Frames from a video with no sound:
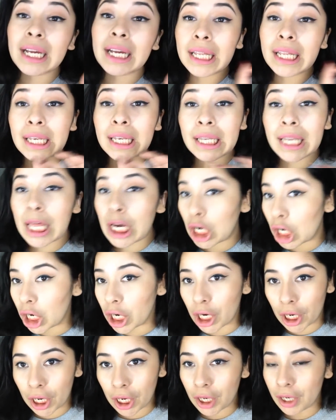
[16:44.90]

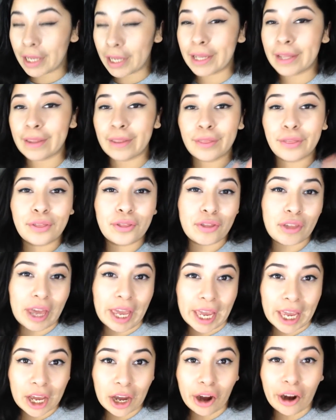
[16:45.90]
glitter. Like,
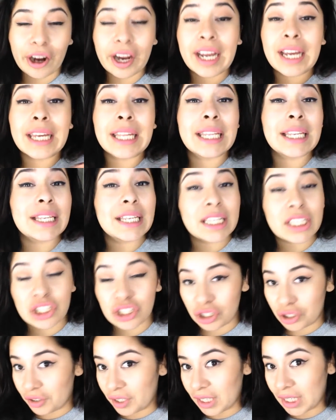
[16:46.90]
they are
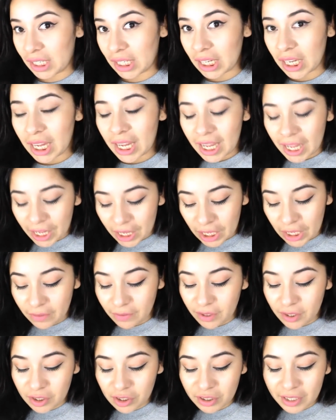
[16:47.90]
glittery. If
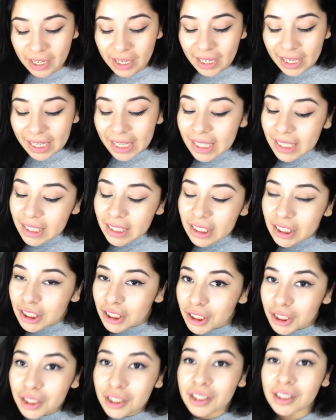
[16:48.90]
you do not like
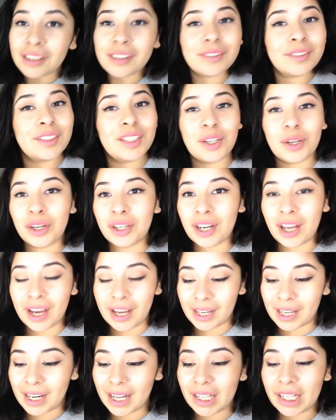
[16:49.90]
glitter, you're not
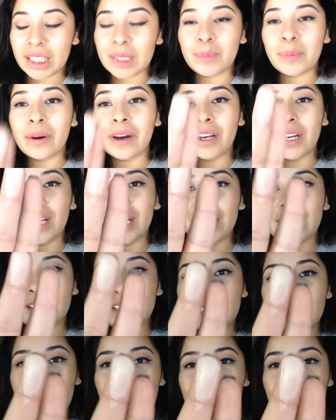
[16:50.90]
gonna like this product.